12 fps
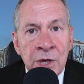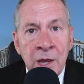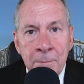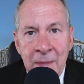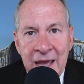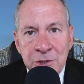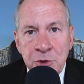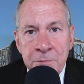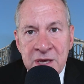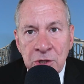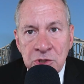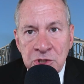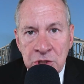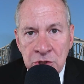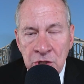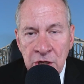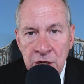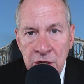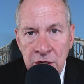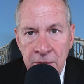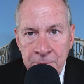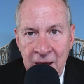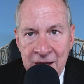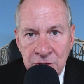Major bills
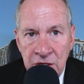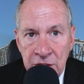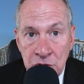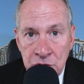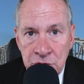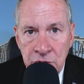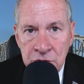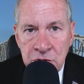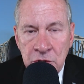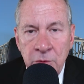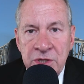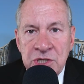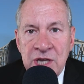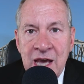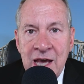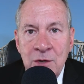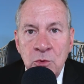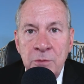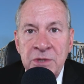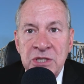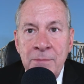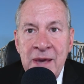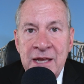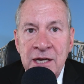impacting insurance in Louisiana will be
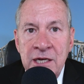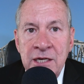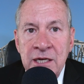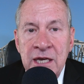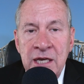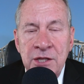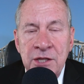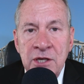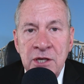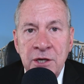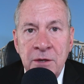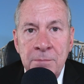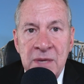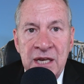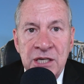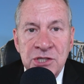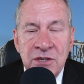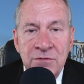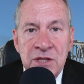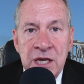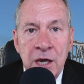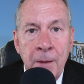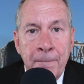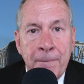debated in the committees of the
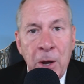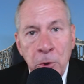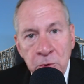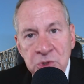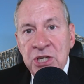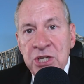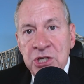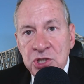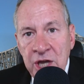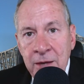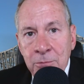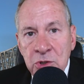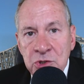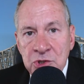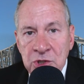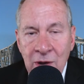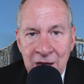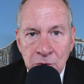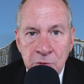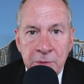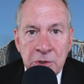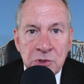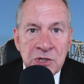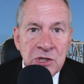opposing chambers, so House
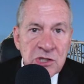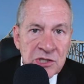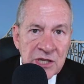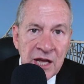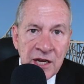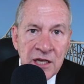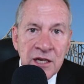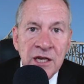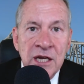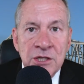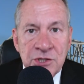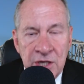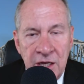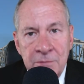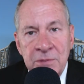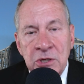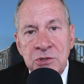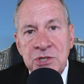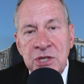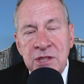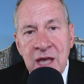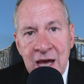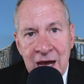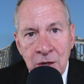bills in the Senate, Senate bills in the
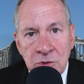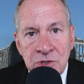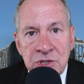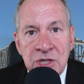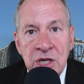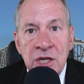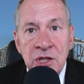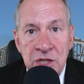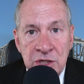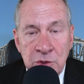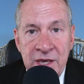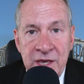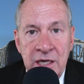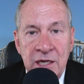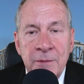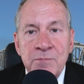House this week.